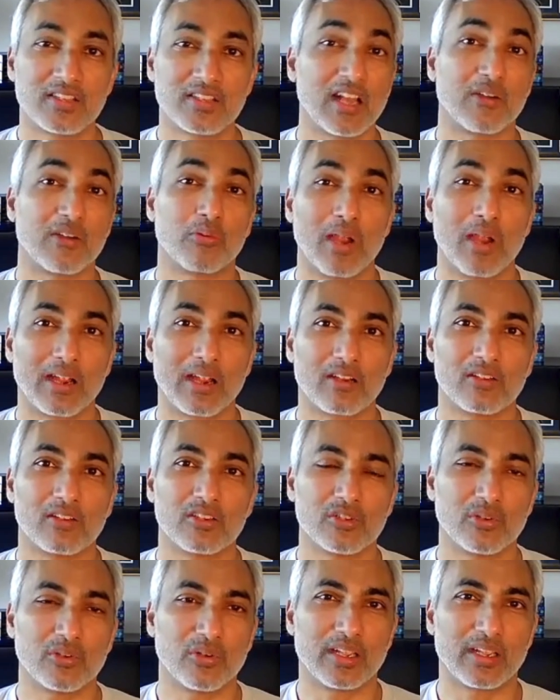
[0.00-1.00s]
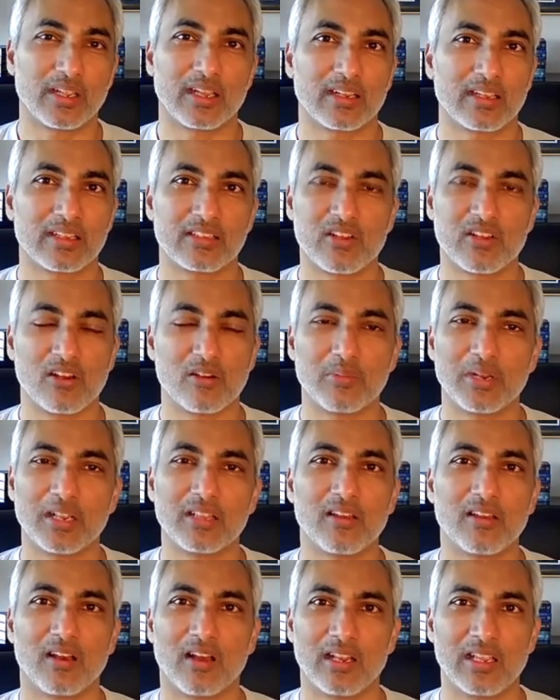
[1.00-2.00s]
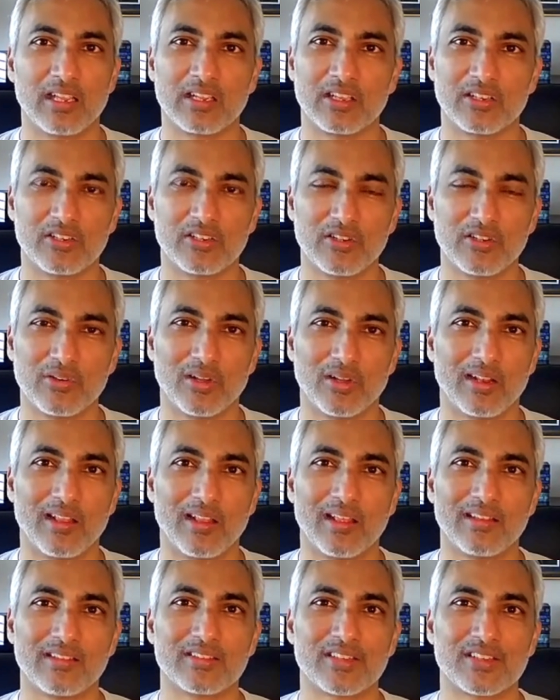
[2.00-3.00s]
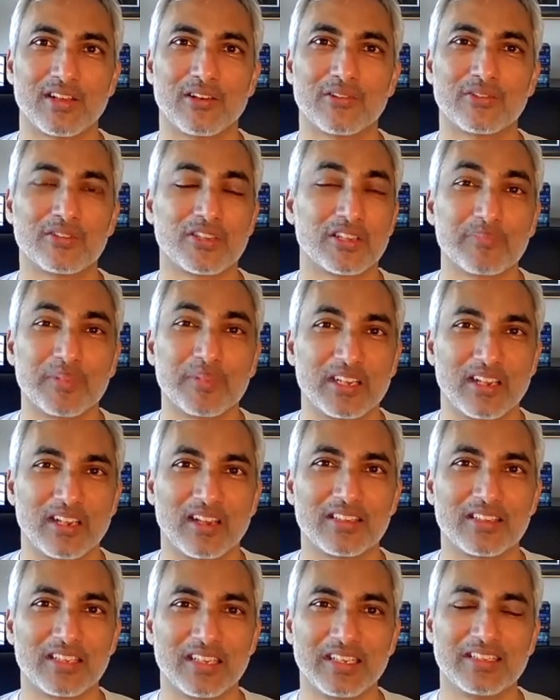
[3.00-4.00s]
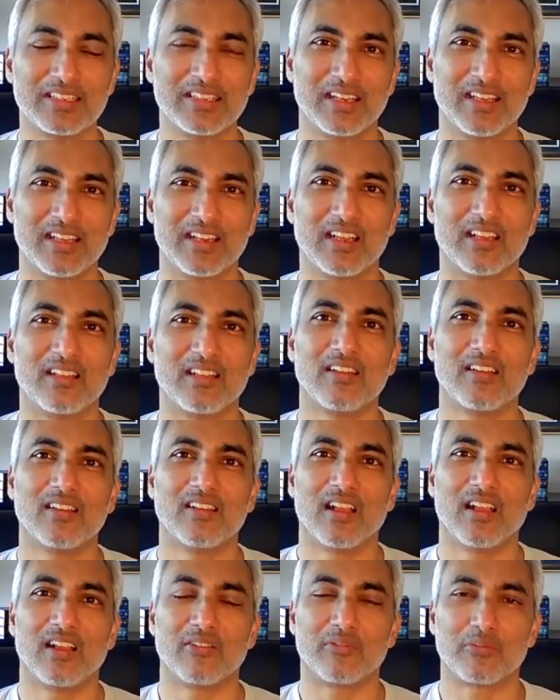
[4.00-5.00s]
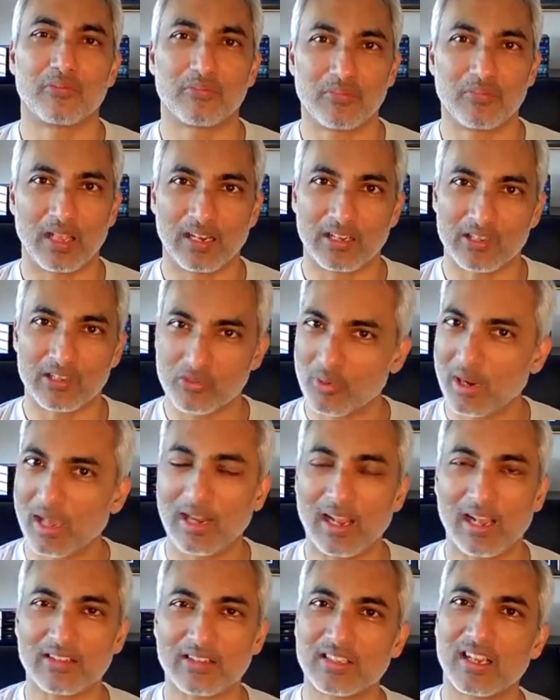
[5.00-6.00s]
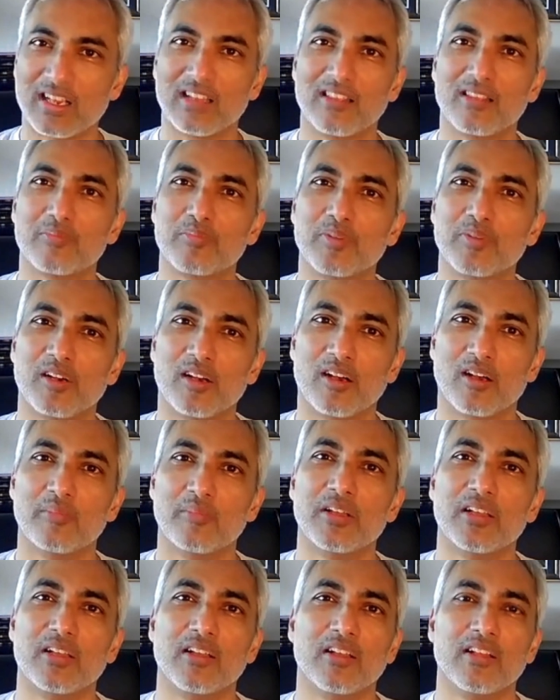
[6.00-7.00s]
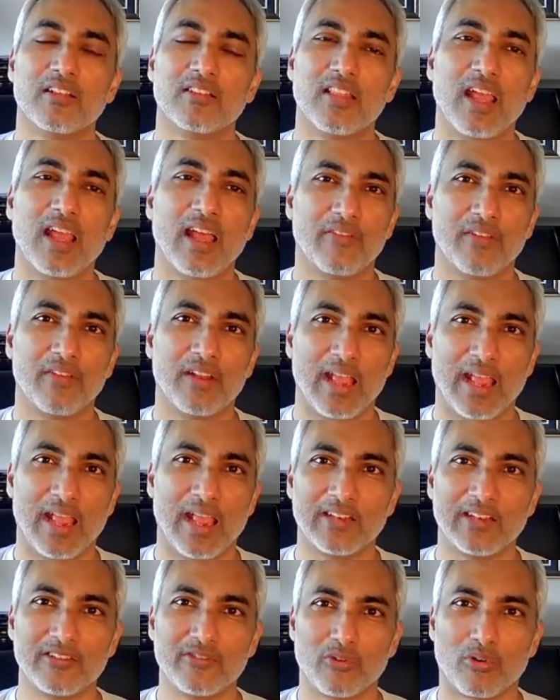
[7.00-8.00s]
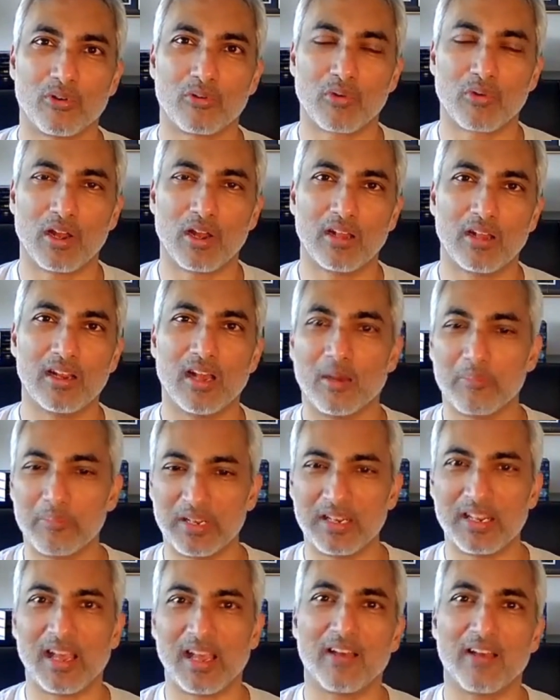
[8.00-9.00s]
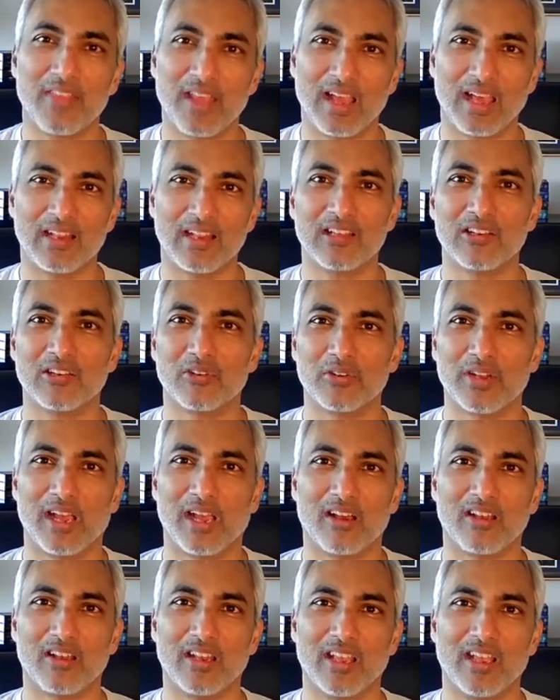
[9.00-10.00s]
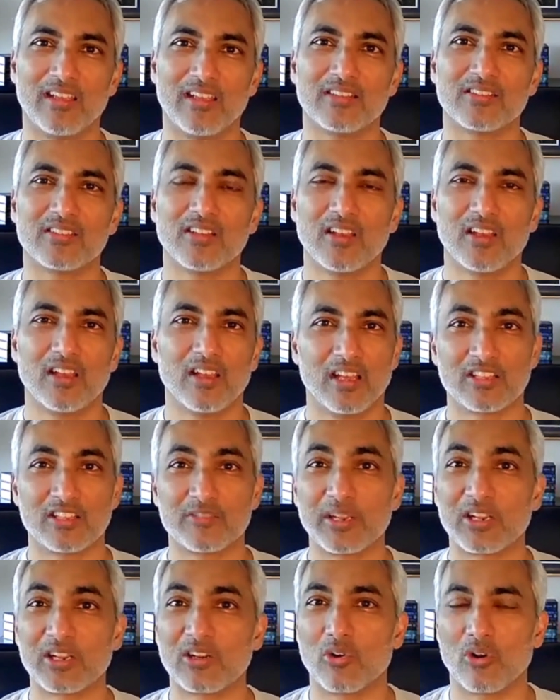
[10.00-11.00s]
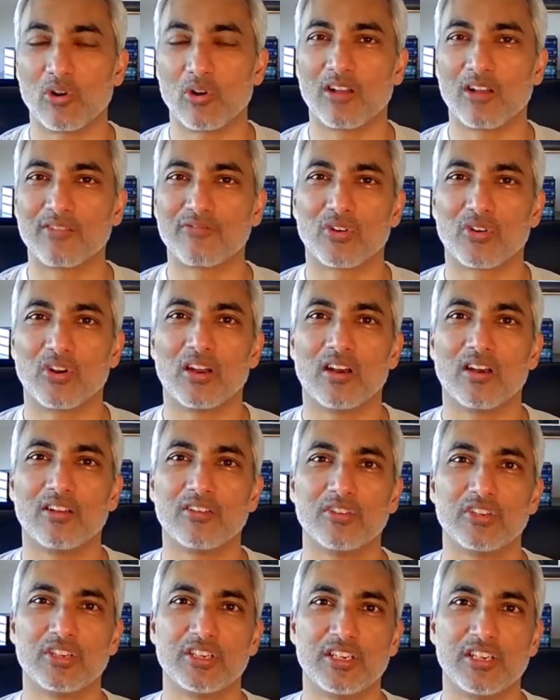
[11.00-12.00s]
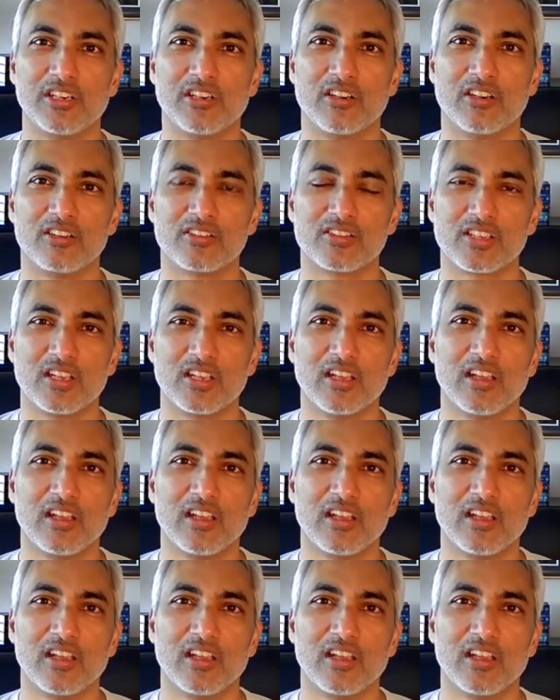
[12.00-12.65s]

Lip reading: set a record doing it because nobody thought he could do it. And so just because he did it, and it's right outside the pub, they have an annual run up and down that hill nowadays. It's been going on for 100 years.